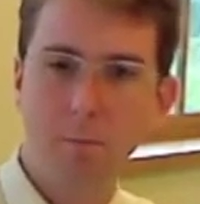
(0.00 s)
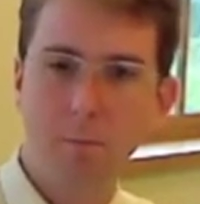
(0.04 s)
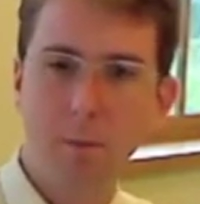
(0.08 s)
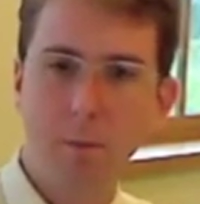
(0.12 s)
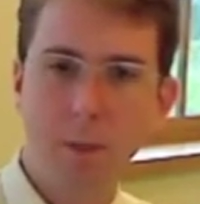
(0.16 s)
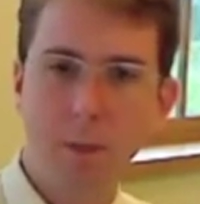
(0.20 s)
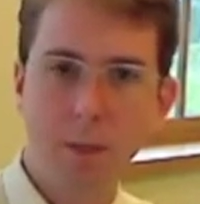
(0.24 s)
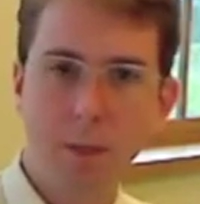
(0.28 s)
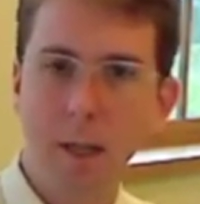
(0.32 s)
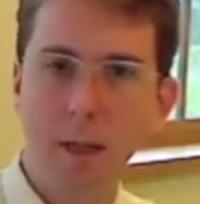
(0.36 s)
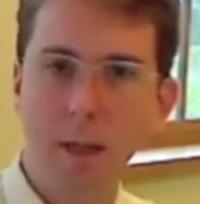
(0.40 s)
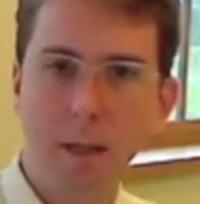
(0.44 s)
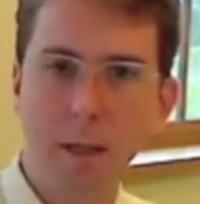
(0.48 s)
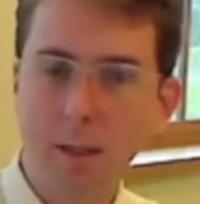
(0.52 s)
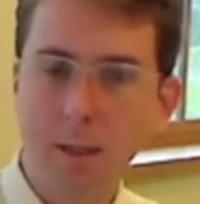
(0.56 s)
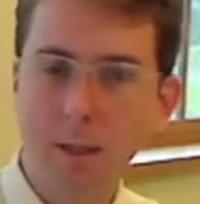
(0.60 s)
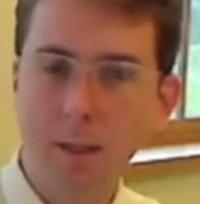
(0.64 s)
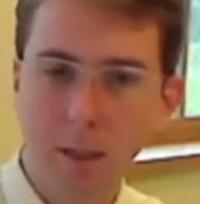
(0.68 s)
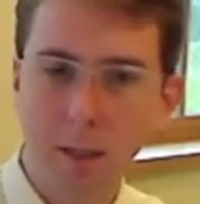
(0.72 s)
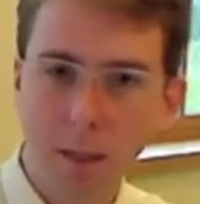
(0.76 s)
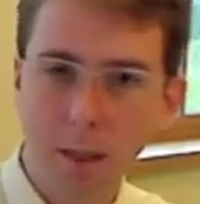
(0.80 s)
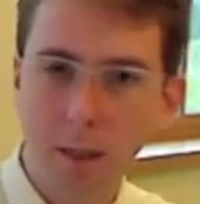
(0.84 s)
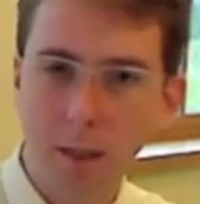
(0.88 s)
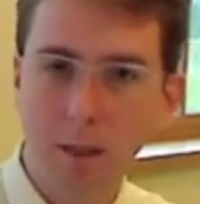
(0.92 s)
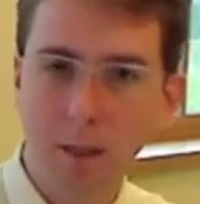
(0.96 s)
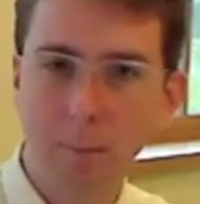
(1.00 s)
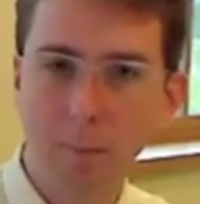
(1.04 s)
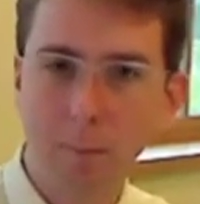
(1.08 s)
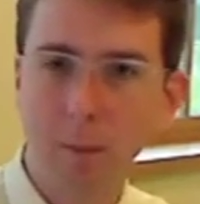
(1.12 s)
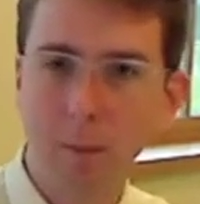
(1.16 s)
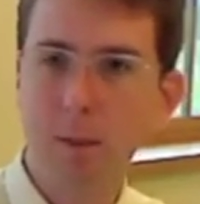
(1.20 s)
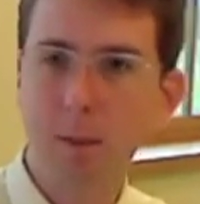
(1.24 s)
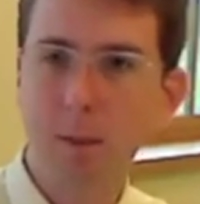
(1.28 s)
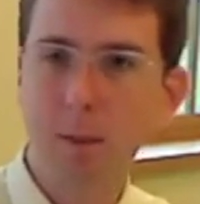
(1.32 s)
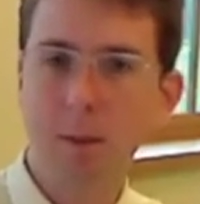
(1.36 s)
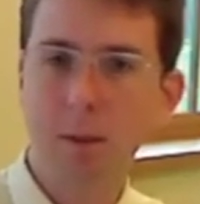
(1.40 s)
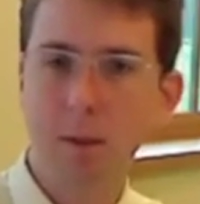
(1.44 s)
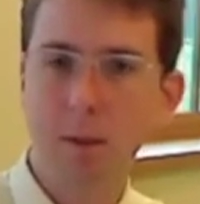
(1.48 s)
stylistic
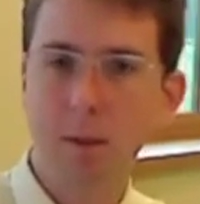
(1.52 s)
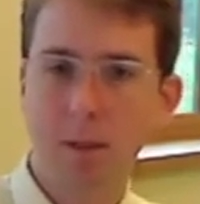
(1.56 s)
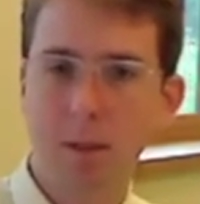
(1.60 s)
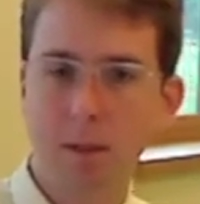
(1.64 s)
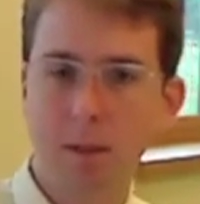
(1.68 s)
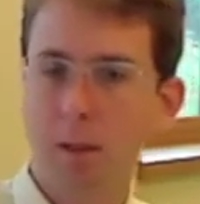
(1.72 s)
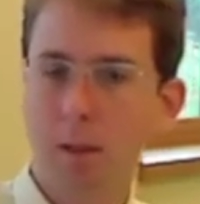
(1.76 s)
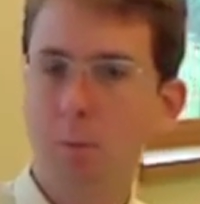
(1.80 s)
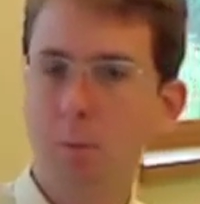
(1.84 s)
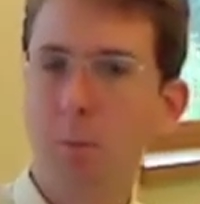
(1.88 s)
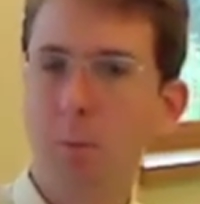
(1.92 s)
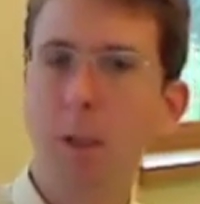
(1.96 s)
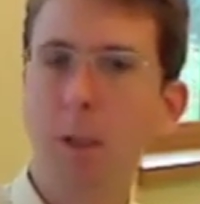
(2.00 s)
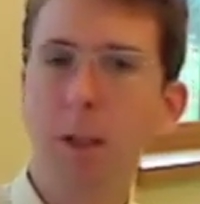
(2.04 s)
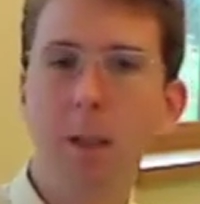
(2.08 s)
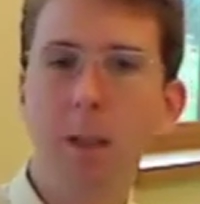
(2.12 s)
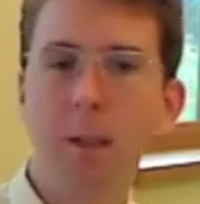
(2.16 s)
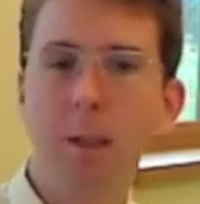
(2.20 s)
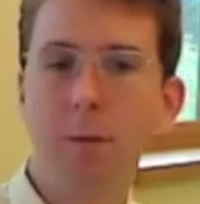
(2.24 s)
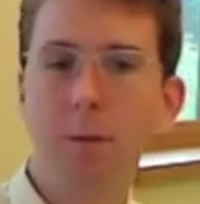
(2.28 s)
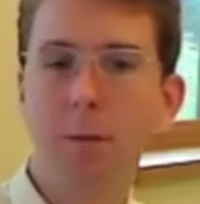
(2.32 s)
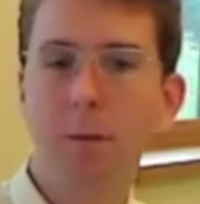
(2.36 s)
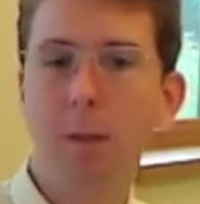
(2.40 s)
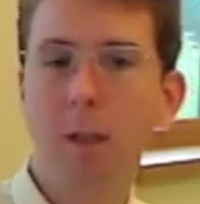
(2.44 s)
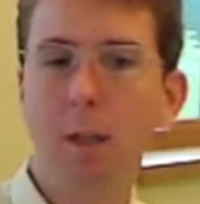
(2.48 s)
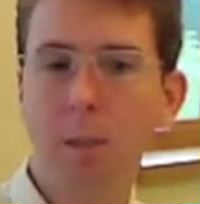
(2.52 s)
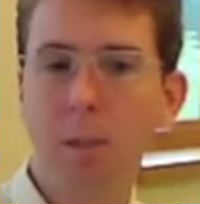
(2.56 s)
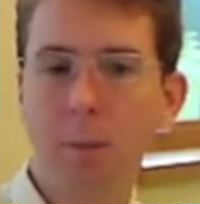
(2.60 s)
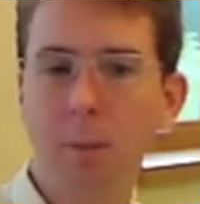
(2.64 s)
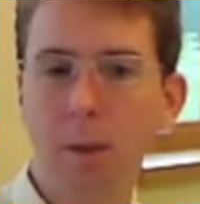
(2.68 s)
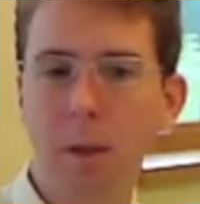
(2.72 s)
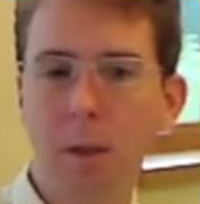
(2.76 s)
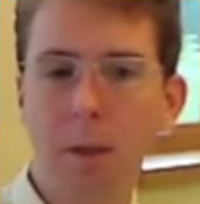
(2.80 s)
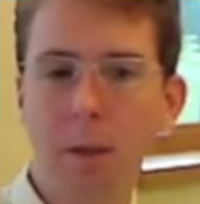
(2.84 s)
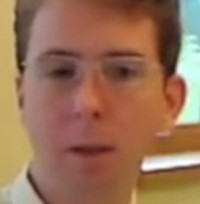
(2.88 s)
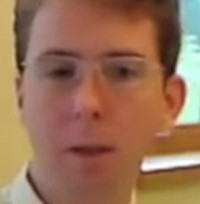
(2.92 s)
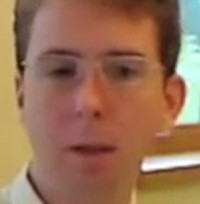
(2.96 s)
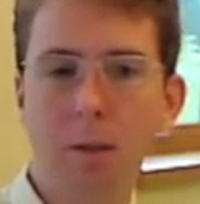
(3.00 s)
elements. It's a completely different
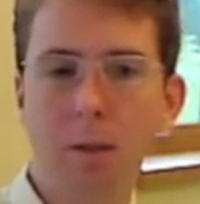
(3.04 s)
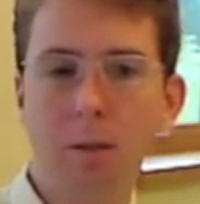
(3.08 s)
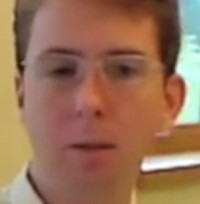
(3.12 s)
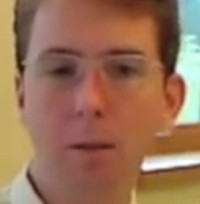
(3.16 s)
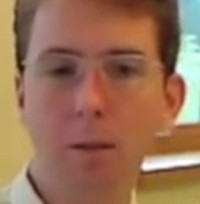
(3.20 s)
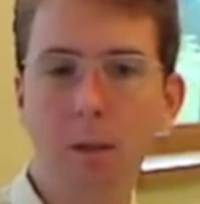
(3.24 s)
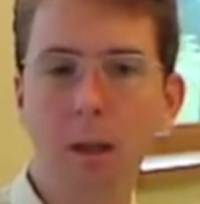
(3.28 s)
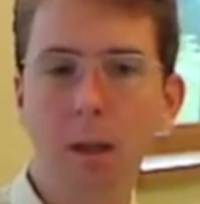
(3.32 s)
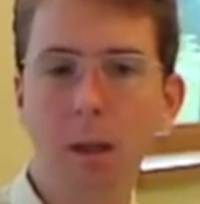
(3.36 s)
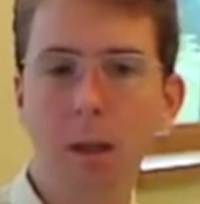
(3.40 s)
experience.